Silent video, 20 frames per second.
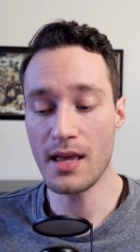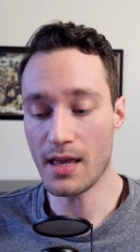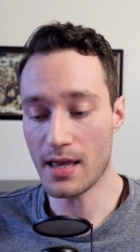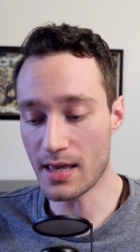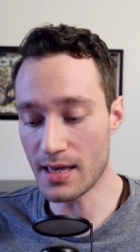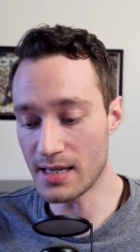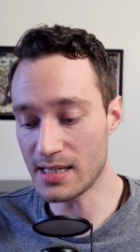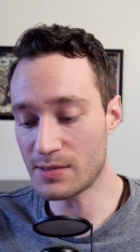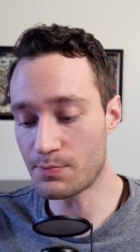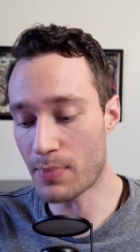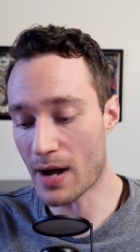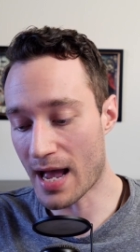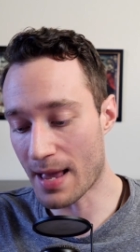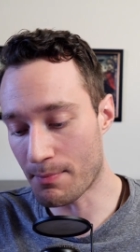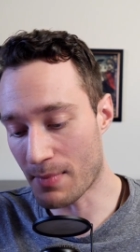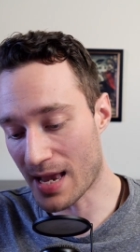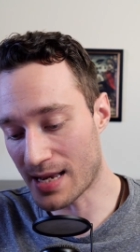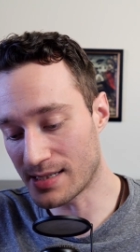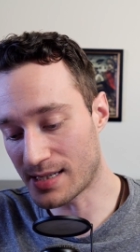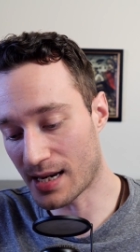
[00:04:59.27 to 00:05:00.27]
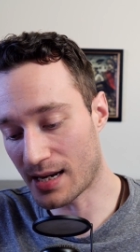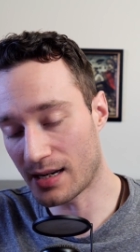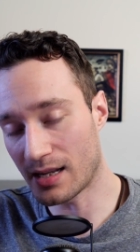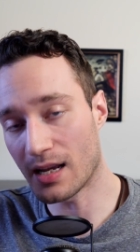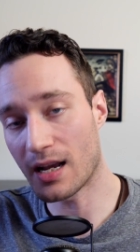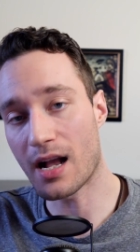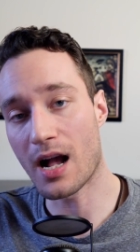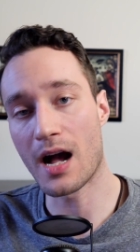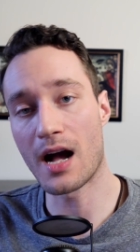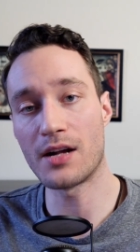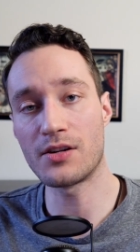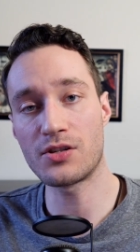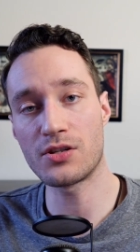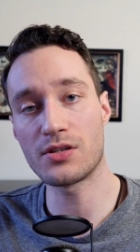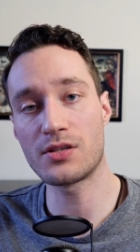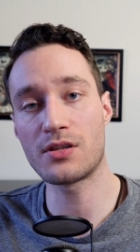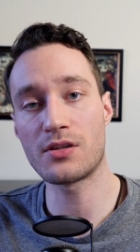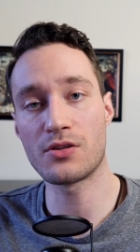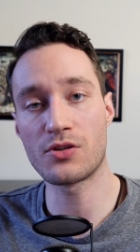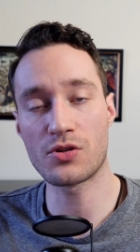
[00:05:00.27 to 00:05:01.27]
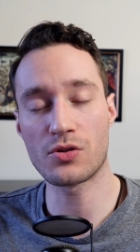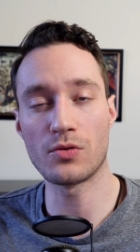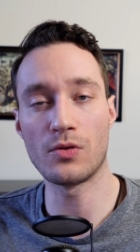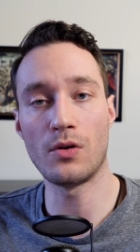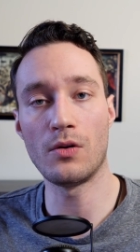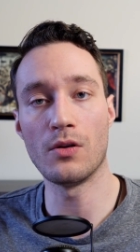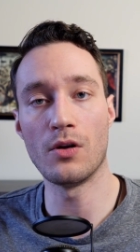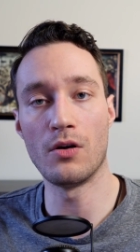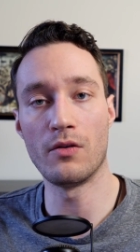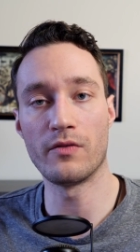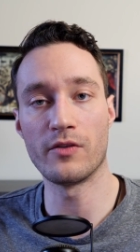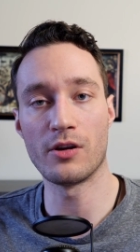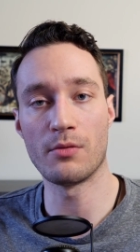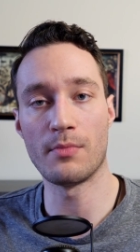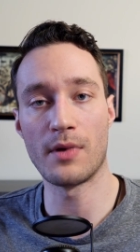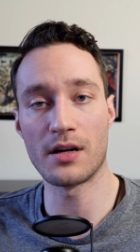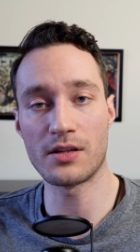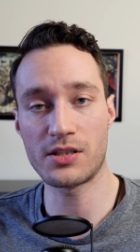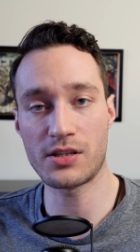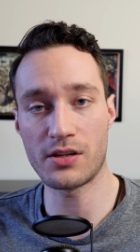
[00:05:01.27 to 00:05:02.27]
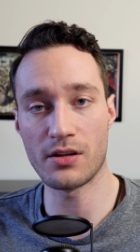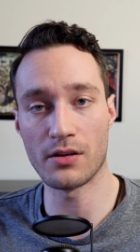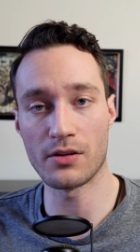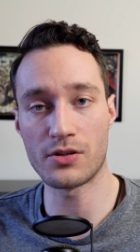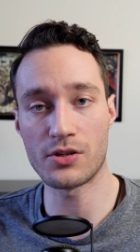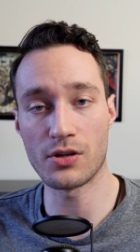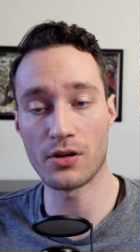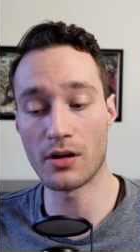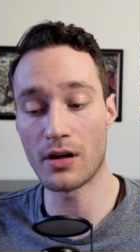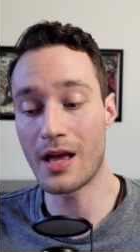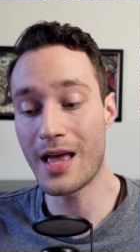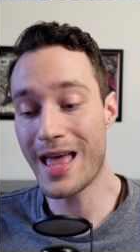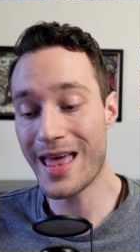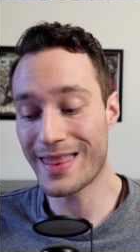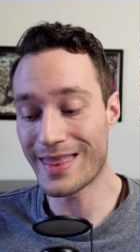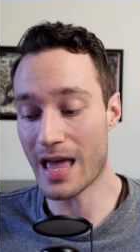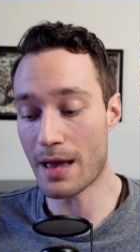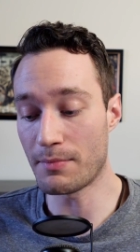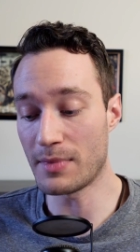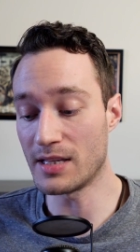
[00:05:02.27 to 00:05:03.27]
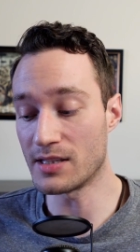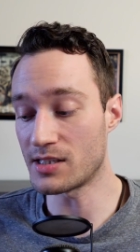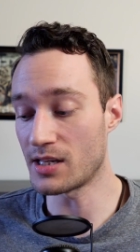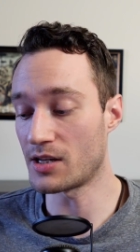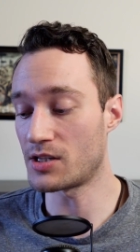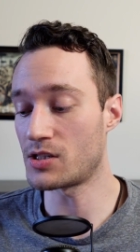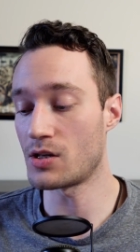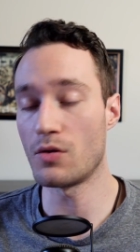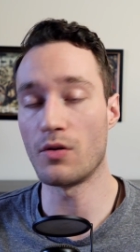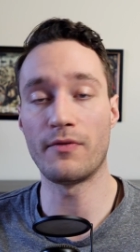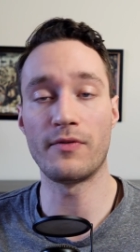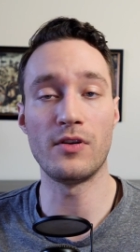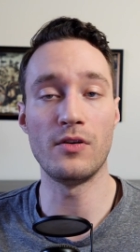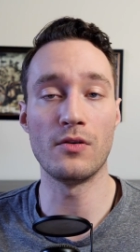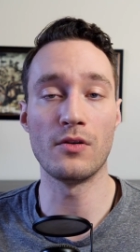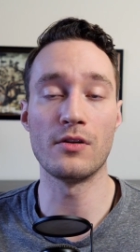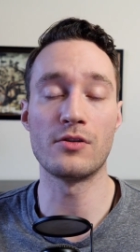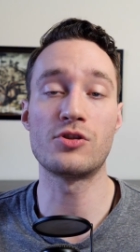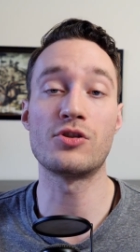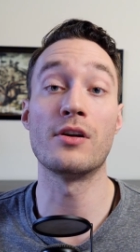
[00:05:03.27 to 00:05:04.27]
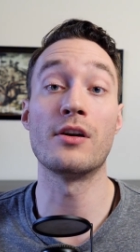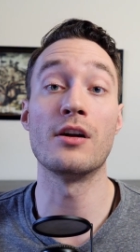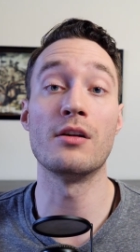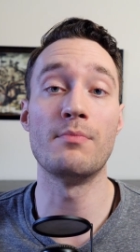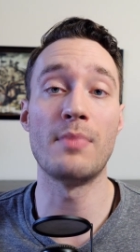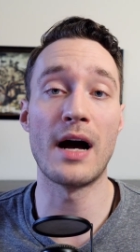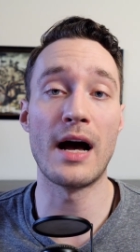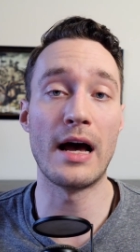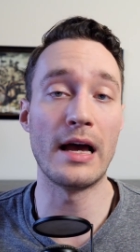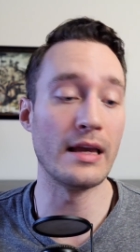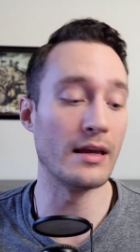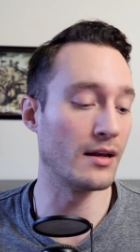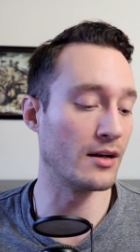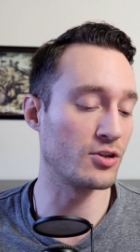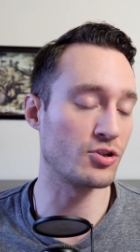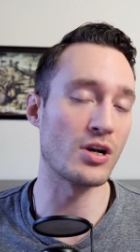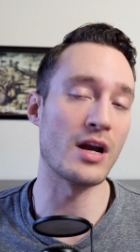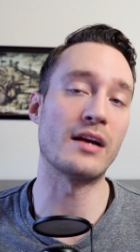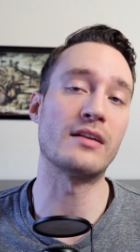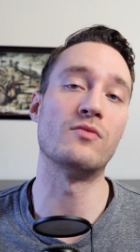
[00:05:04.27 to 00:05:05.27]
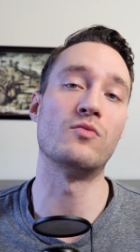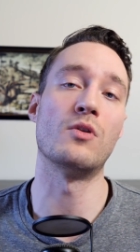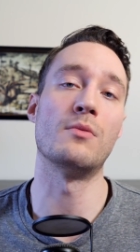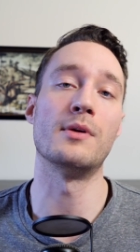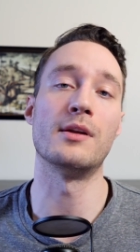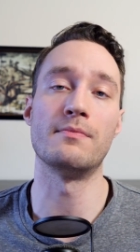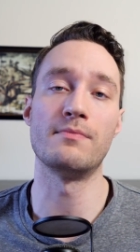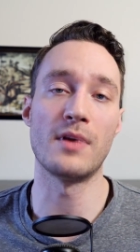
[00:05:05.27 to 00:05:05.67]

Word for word: is by maintaining conscious control over your musculature. That means like so if you're triggered by an attractive woman